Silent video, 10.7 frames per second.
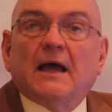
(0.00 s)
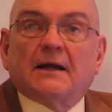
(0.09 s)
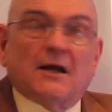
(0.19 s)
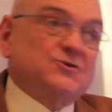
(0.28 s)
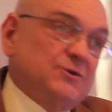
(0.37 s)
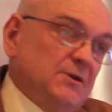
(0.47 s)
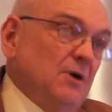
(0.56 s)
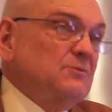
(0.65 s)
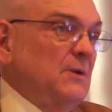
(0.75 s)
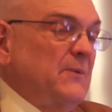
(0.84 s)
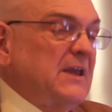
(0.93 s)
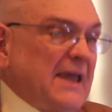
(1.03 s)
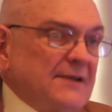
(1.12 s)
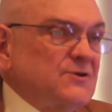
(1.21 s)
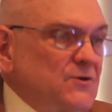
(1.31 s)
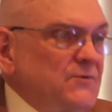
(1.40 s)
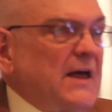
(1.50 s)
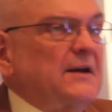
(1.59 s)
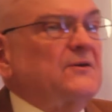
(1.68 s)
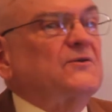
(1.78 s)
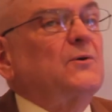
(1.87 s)
And I should note that we can't do
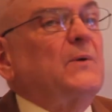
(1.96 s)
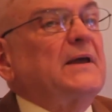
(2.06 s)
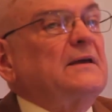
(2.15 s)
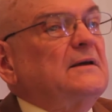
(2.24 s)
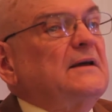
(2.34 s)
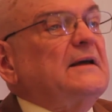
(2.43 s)
that until we